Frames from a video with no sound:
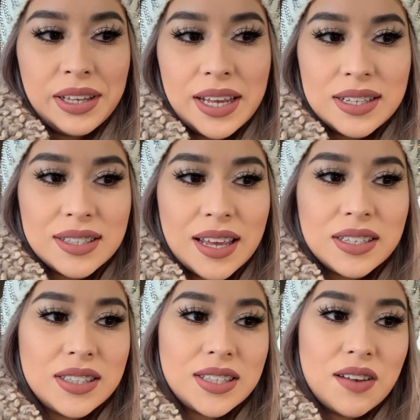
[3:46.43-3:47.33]
It's like
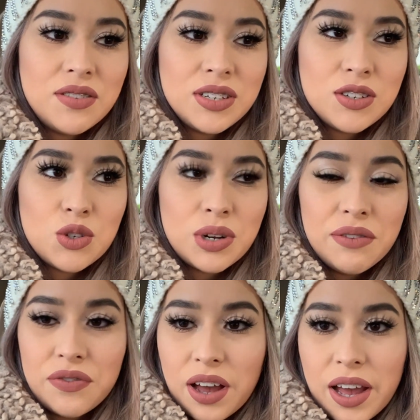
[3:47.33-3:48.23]

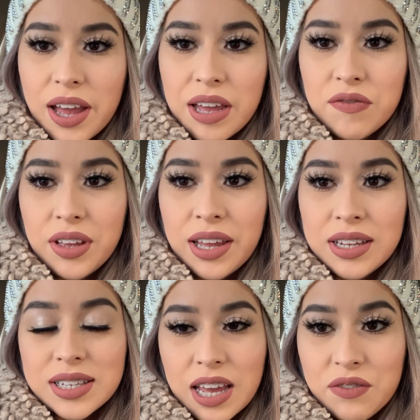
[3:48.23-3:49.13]
7.25
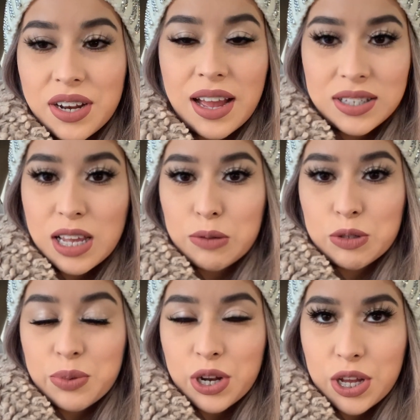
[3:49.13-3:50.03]
and I even had time
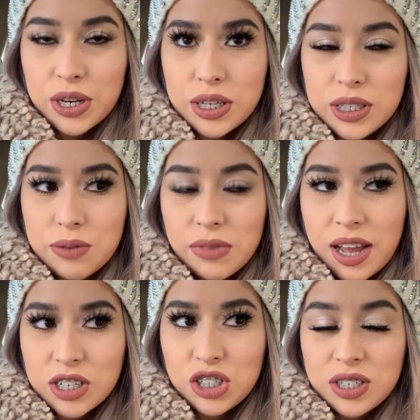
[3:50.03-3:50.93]
to put on some
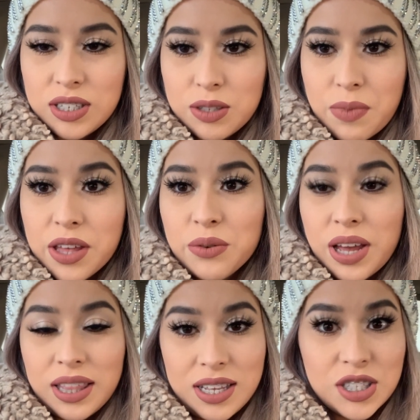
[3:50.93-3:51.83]
lashes. By the
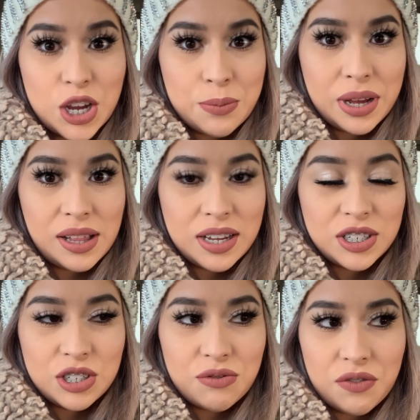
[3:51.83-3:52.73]
way, these are my
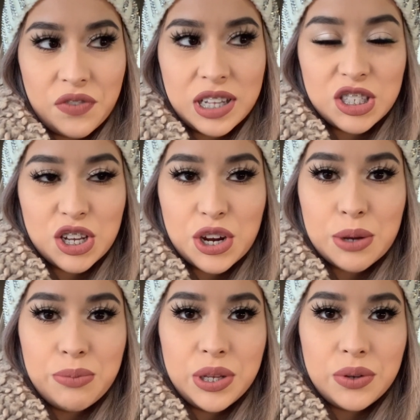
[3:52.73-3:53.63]
lashes from Fancy
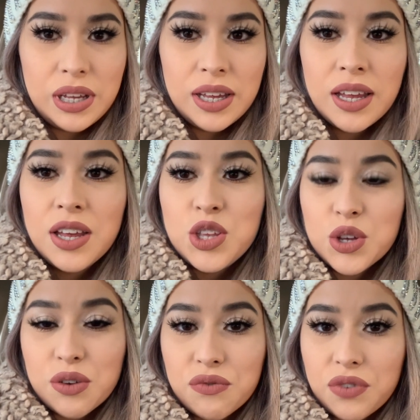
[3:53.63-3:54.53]
Girl Beauty.
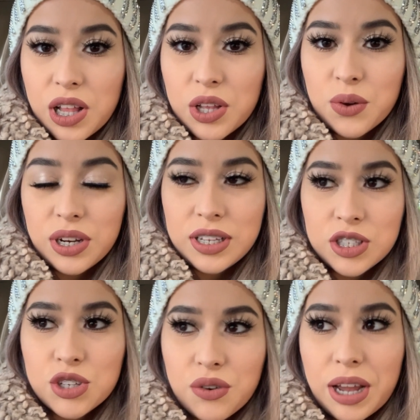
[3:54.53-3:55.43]
You can follow on
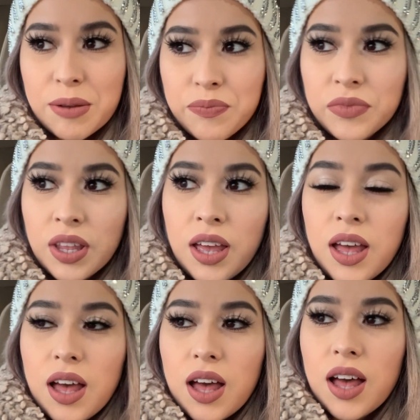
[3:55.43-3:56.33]
Instagram.
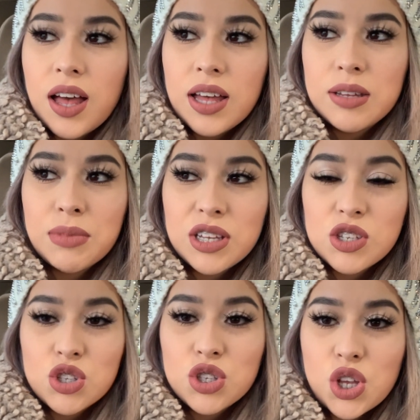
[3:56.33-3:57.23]

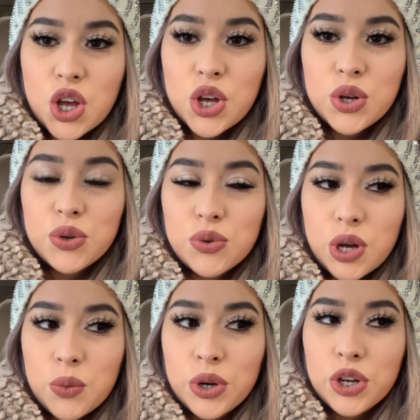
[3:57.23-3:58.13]
Um,
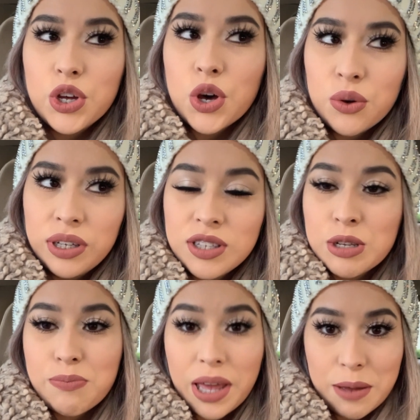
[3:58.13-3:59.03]
so we're going
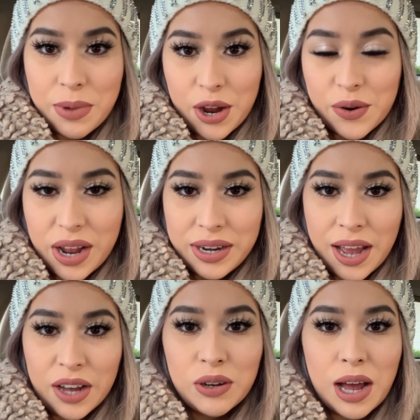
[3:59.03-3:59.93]
to Big Bear right
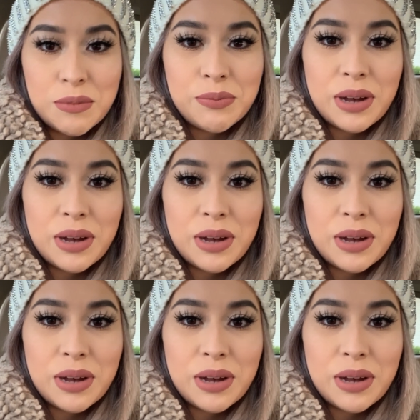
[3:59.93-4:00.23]
now. I'm